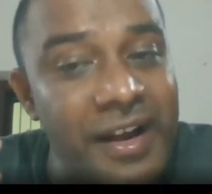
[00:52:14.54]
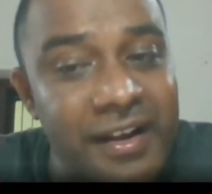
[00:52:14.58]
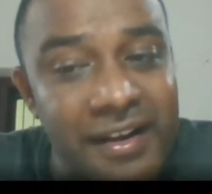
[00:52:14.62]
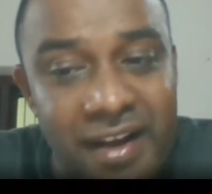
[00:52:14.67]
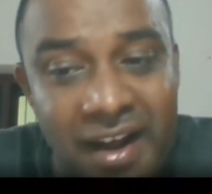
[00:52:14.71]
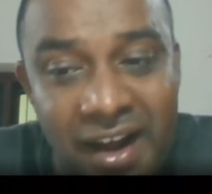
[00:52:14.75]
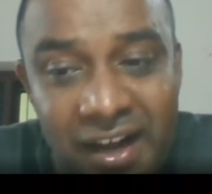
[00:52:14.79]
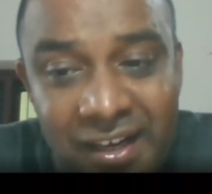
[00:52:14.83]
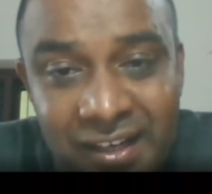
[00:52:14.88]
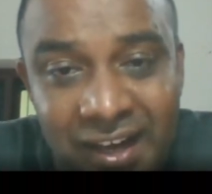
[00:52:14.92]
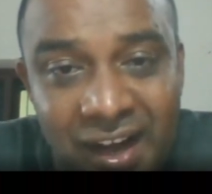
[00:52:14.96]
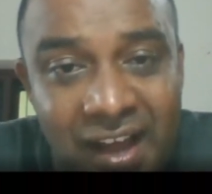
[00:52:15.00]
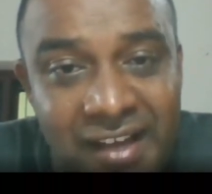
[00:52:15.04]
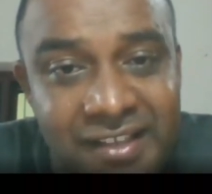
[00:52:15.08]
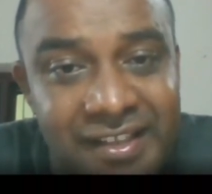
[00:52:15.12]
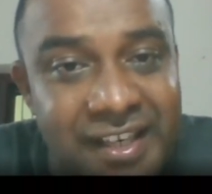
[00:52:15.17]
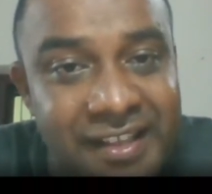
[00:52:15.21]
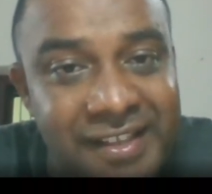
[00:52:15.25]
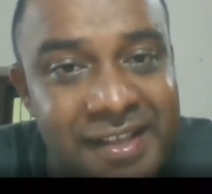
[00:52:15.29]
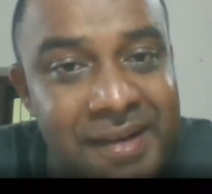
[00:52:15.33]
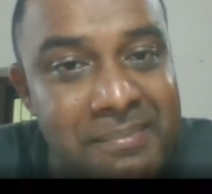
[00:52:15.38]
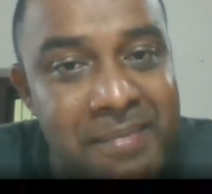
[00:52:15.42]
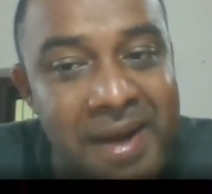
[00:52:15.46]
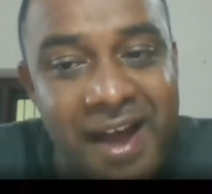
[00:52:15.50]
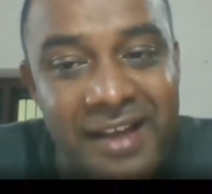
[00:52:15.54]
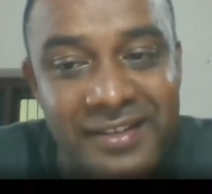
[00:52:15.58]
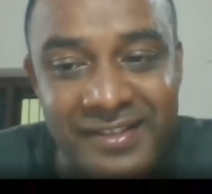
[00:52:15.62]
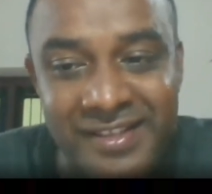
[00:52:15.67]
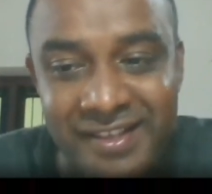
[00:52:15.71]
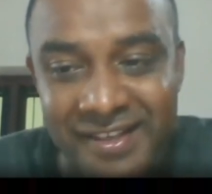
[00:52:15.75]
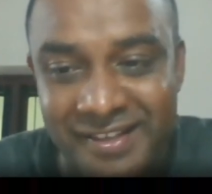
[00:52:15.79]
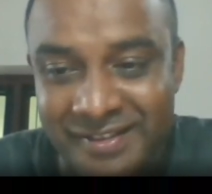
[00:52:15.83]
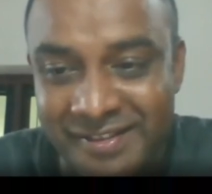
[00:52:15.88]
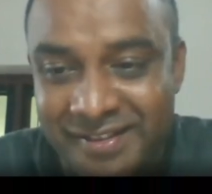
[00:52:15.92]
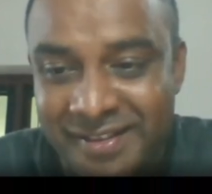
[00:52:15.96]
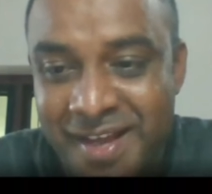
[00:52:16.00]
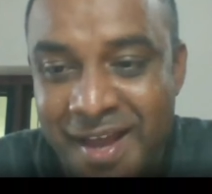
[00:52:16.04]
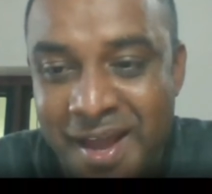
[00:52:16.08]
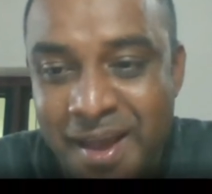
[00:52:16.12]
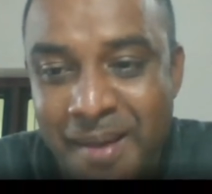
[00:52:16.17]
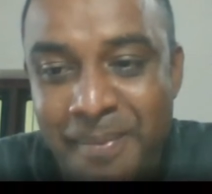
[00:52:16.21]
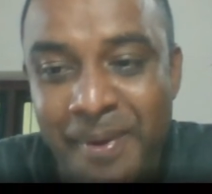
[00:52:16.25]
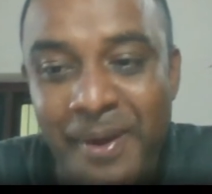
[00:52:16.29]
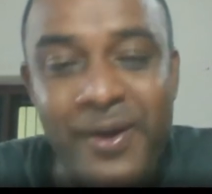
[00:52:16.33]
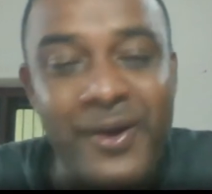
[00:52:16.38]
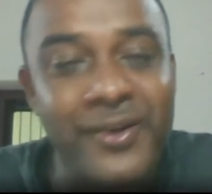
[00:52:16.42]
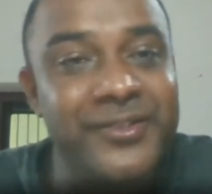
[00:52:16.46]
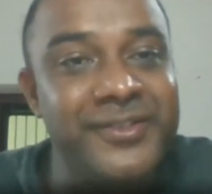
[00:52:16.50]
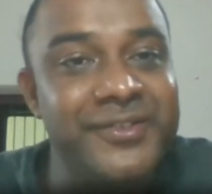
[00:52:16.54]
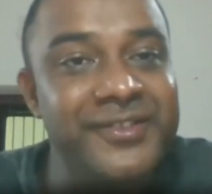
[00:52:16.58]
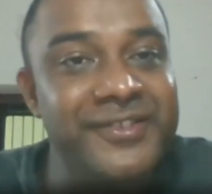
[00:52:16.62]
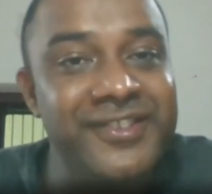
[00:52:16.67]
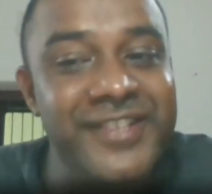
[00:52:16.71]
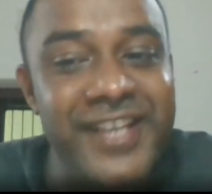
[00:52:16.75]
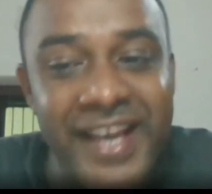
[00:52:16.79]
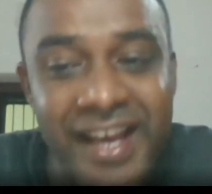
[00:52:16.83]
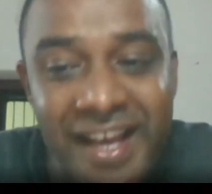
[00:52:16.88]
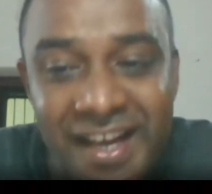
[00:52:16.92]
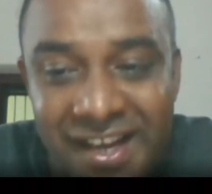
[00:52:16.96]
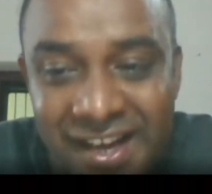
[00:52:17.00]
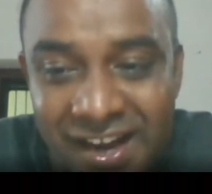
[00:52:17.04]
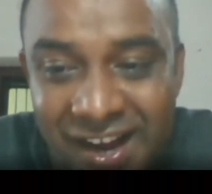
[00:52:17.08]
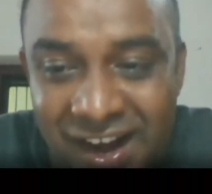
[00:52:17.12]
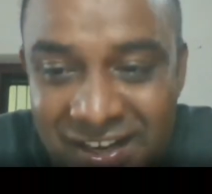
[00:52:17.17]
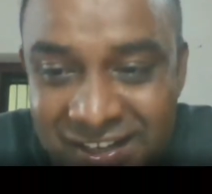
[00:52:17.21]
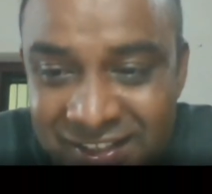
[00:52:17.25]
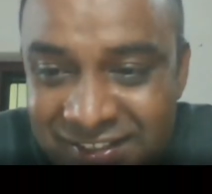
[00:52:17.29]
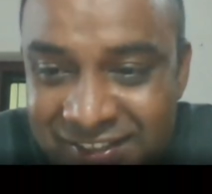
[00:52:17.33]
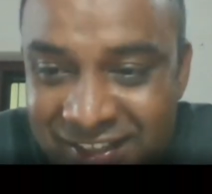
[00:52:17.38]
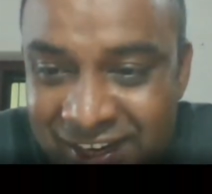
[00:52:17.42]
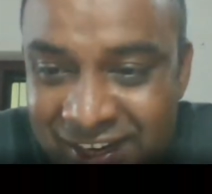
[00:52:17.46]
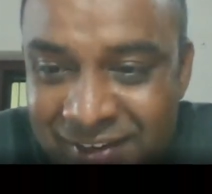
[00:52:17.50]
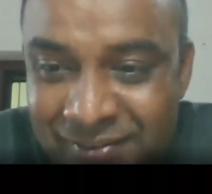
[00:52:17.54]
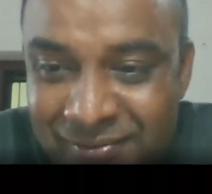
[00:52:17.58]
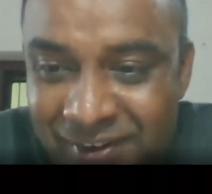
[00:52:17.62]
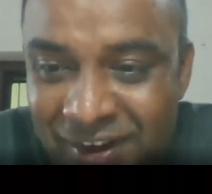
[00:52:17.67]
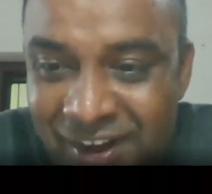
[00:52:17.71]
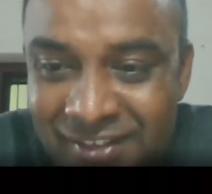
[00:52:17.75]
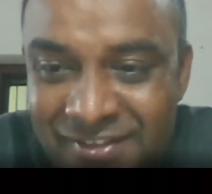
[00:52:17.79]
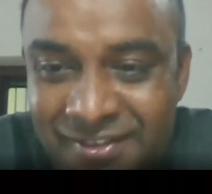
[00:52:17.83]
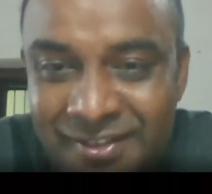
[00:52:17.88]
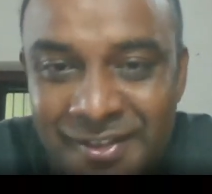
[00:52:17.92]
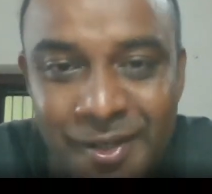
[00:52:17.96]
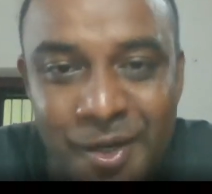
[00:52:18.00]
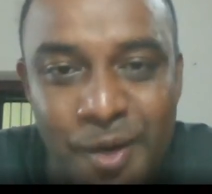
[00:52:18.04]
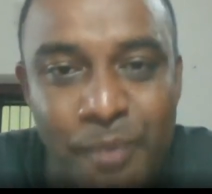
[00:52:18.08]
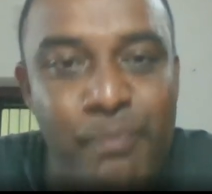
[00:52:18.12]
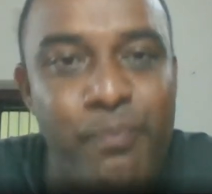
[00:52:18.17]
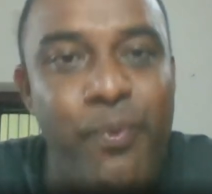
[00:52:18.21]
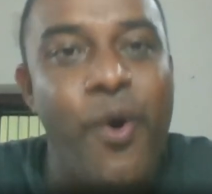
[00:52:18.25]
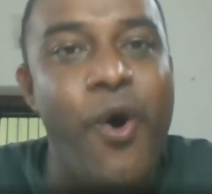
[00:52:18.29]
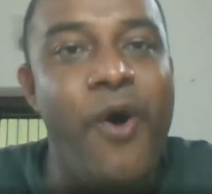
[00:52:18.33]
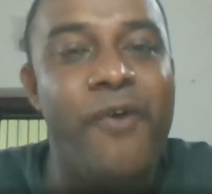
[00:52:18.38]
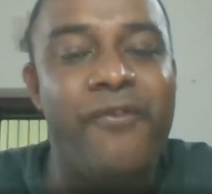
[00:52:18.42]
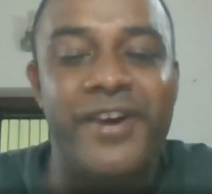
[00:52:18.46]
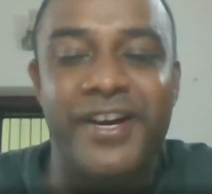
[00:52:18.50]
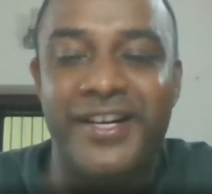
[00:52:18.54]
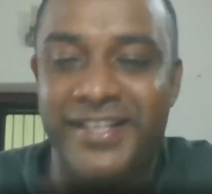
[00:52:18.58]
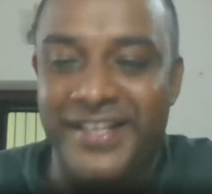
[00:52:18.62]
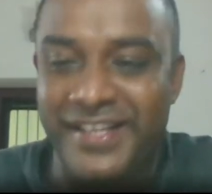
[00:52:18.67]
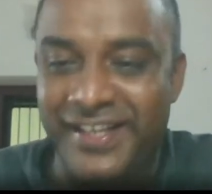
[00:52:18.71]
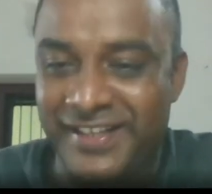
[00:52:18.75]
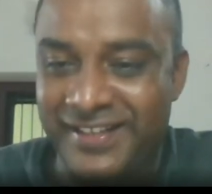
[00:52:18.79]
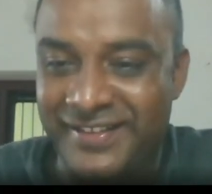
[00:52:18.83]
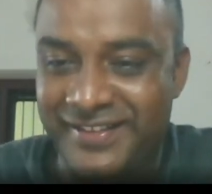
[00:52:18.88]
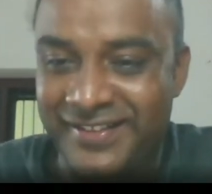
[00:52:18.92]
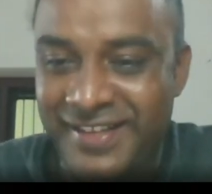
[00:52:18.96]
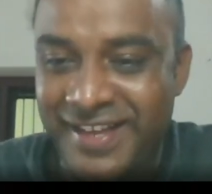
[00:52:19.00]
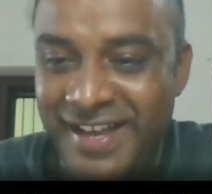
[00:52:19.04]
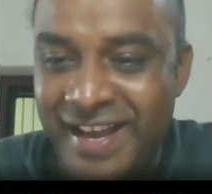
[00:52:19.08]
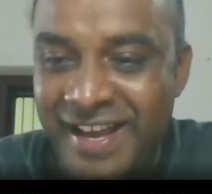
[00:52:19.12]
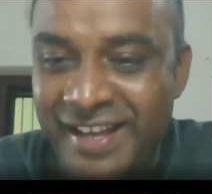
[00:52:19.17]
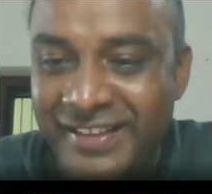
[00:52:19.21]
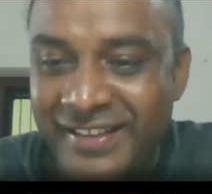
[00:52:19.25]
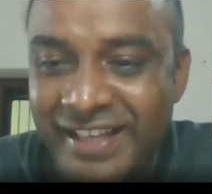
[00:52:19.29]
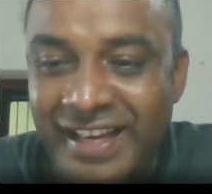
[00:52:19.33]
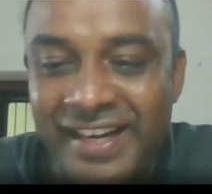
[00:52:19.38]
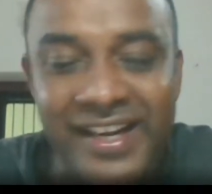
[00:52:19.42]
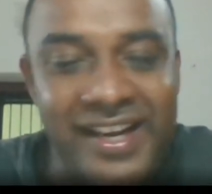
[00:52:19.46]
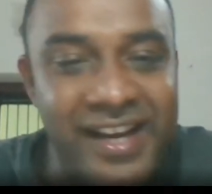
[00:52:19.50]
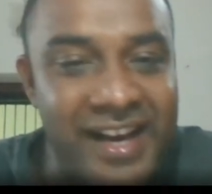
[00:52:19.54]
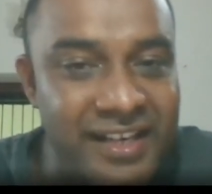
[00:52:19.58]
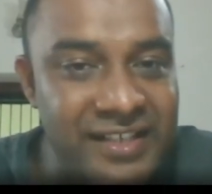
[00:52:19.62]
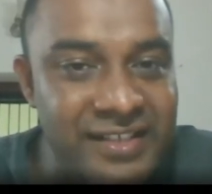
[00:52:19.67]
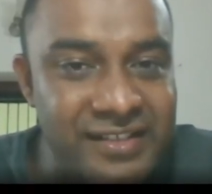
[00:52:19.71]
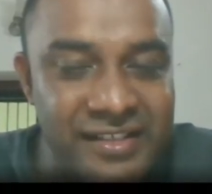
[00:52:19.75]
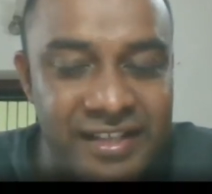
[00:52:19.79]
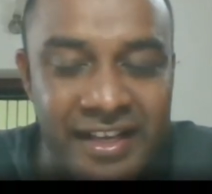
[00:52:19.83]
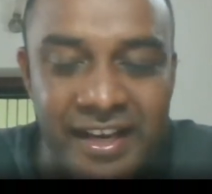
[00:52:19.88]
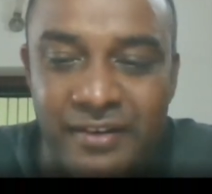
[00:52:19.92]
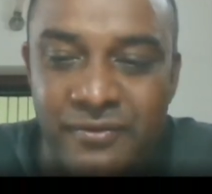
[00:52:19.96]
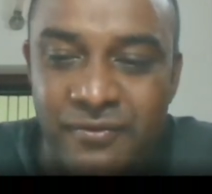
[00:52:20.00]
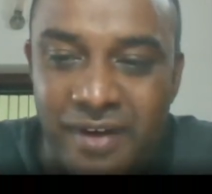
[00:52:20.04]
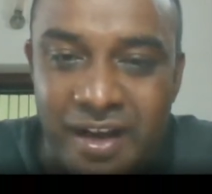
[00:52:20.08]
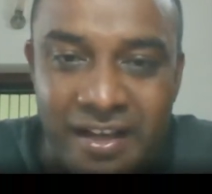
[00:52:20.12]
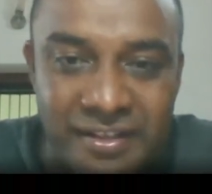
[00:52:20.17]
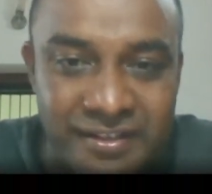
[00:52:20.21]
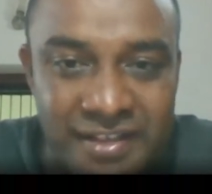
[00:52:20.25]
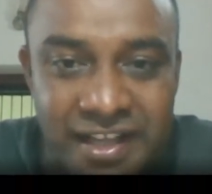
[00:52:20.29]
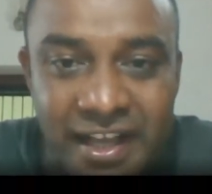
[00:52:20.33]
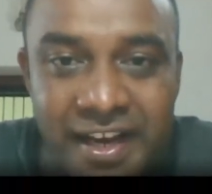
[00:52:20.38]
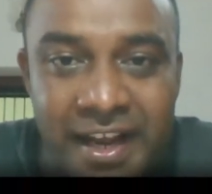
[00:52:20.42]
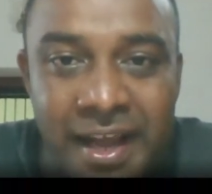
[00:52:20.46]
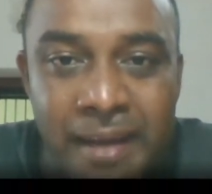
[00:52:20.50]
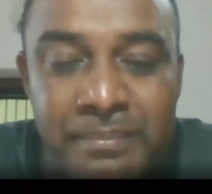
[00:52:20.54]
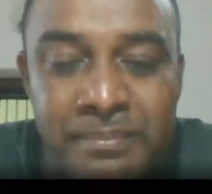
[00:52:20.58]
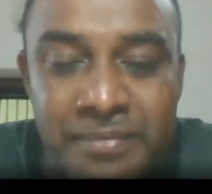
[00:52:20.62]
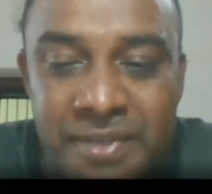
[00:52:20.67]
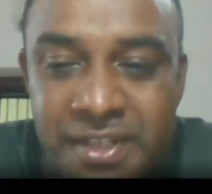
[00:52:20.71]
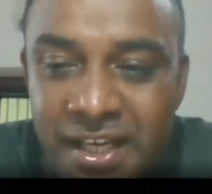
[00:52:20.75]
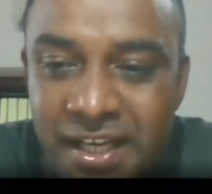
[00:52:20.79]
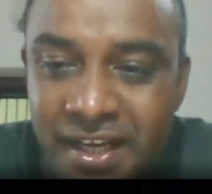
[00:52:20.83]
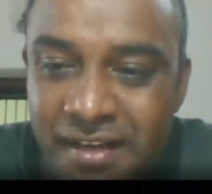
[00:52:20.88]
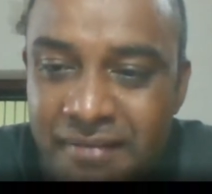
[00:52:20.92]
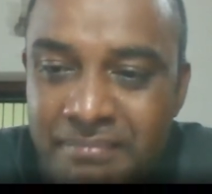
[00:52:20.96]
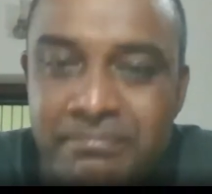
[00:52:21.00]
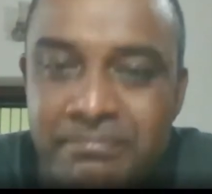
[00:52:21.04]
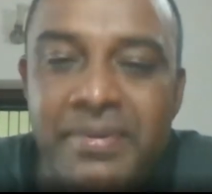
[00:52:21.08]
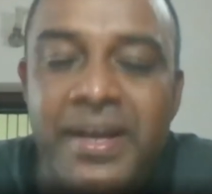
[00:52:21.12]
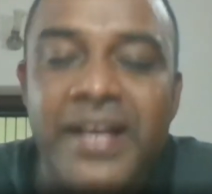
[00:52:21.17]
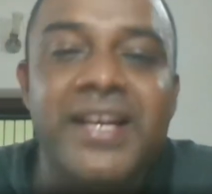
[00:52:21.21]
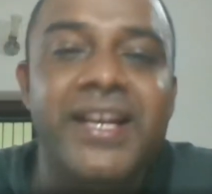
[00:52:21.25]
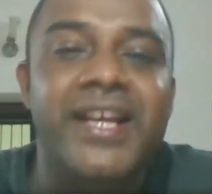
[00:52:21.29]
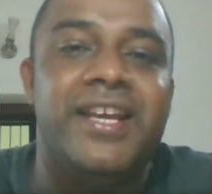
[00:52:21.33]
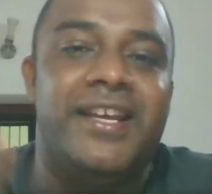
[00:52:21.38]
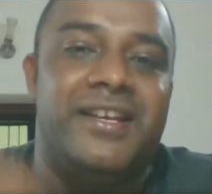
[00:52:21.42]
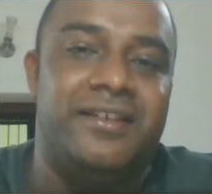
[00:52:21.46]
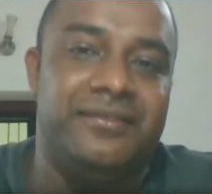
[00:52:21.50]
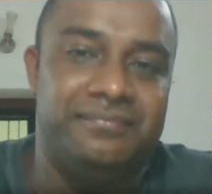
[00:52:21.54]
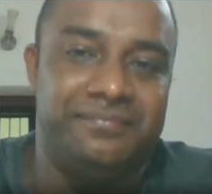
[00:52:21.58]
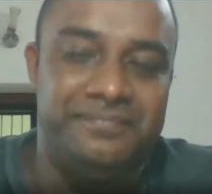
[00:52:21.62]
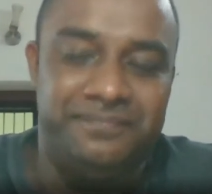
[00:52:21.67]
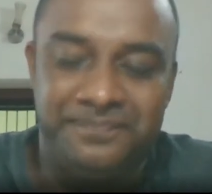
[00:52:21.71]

attracted the masses because their concern was, poverty. Their concern was their empty belly.